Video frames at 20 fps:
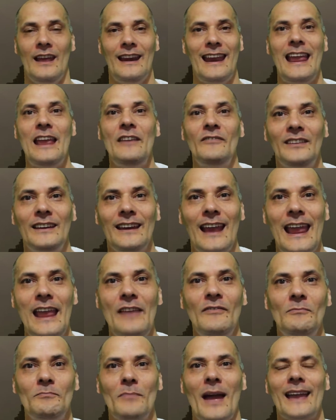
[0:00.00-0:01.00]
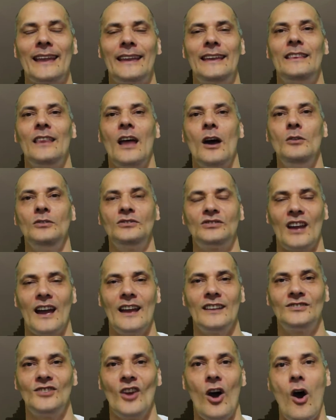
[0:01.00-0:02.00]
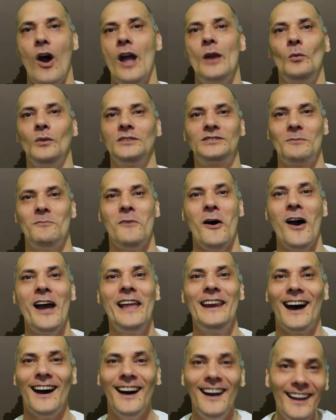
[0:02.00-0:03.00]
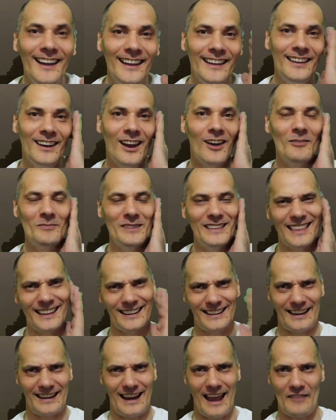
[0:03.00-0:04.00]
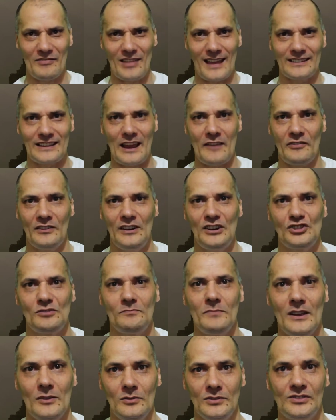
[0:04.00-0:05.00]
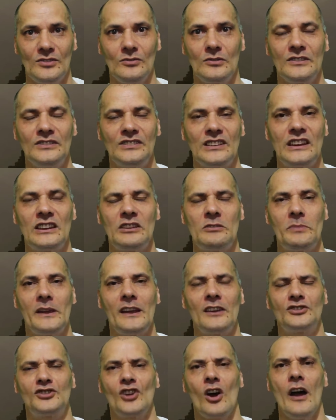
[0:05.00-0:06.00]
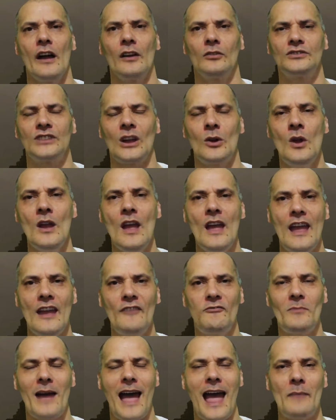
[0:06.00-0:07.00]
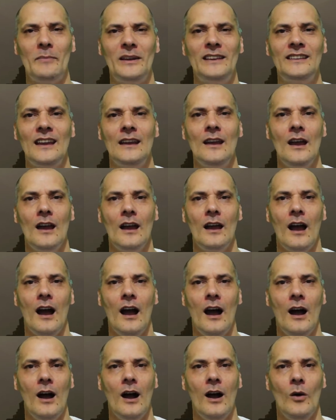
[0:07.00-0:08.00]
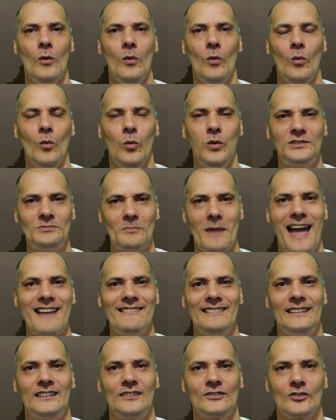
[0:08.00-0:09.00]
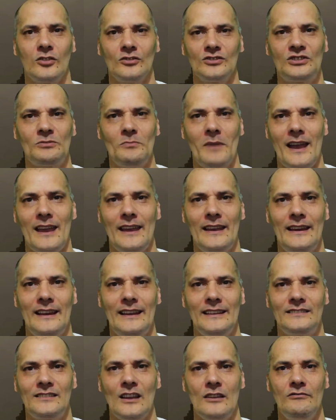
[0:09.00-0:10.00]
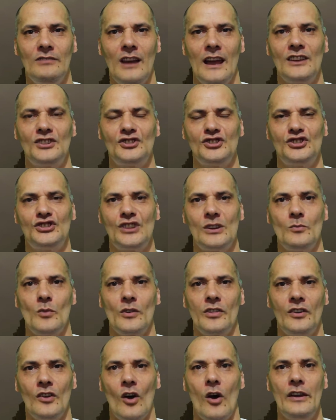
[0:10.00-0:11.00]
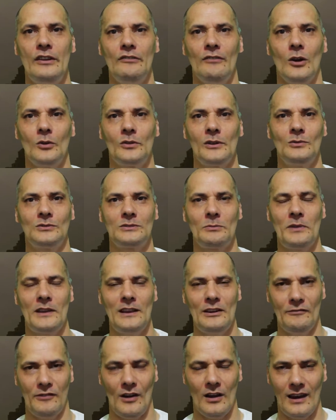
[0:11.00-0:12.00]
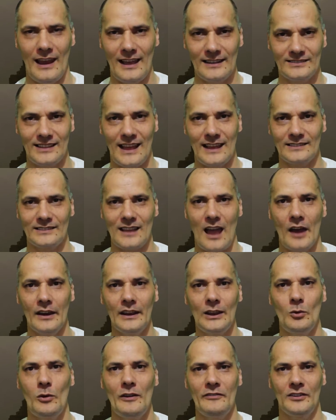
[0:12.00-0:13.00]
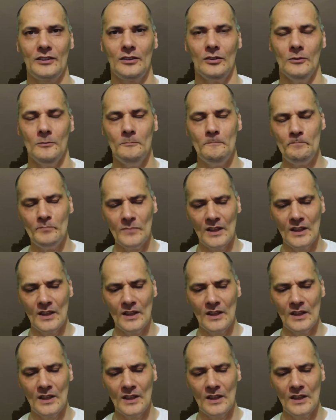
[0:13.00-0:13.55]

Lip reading: And even back in those days, 9 was a minor. They didn't have that definition, but it was still considered to be a child. So if Muhammad was married and consummating his relationship with a 9-year-old who was a paedophile, that's unequivocal.